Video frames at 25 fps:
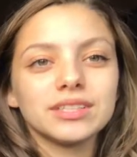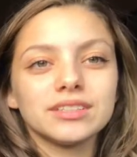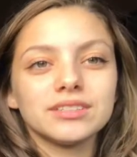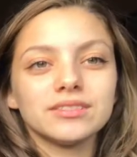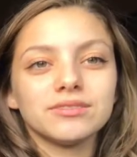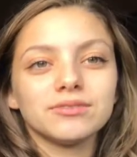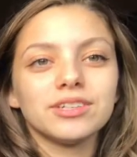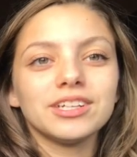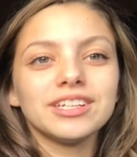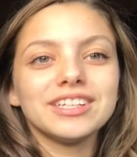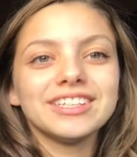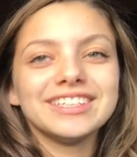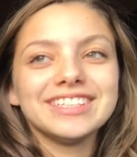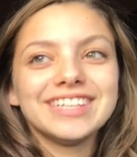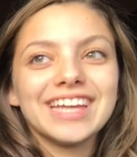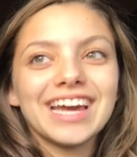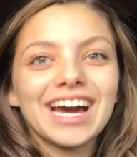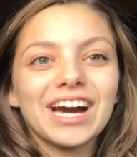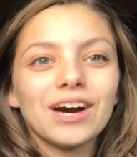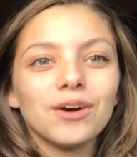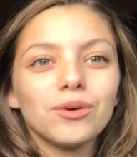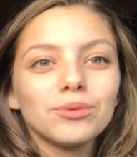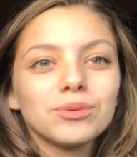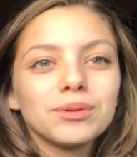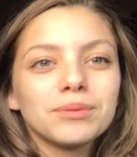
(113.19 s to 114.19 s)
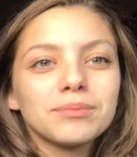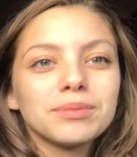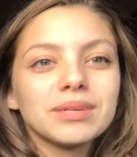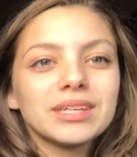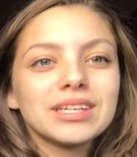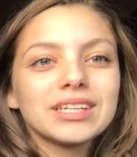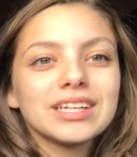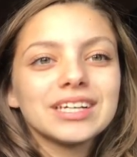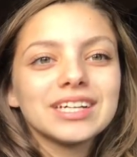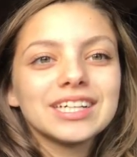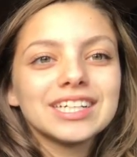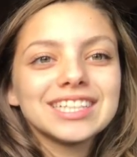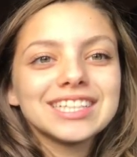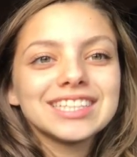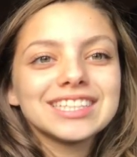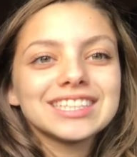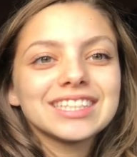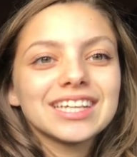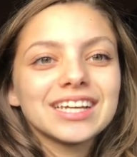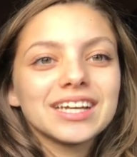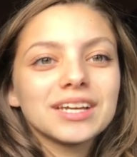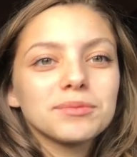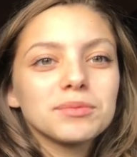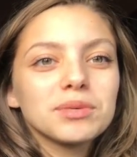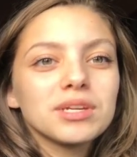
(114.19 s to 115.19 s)
written down, because
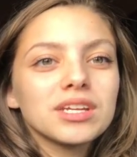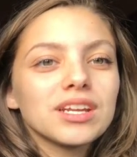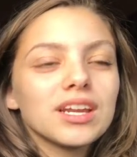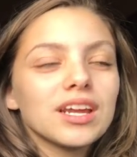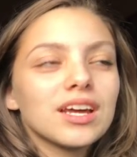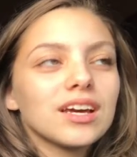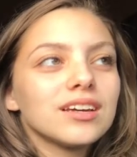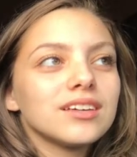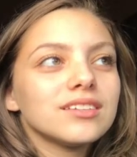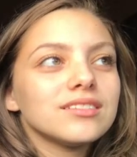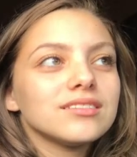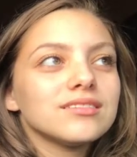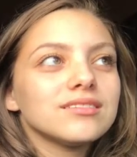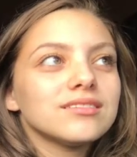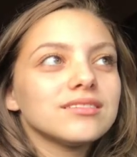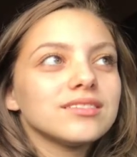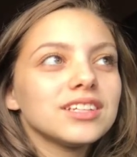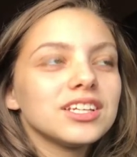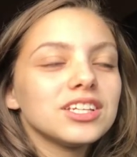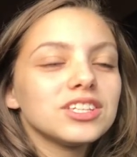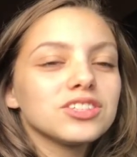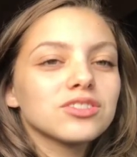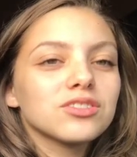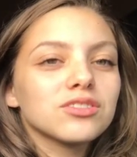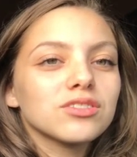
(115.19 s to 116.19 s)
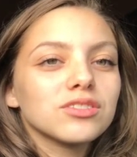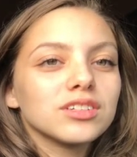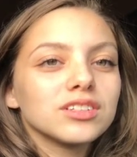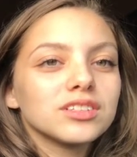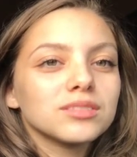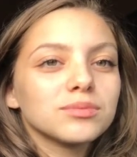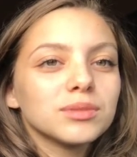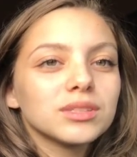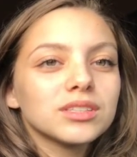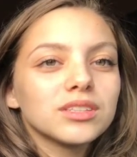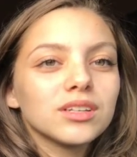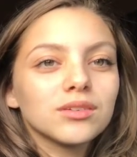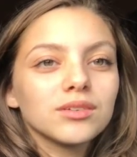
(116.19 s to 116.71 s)
I mean, it's Christmas.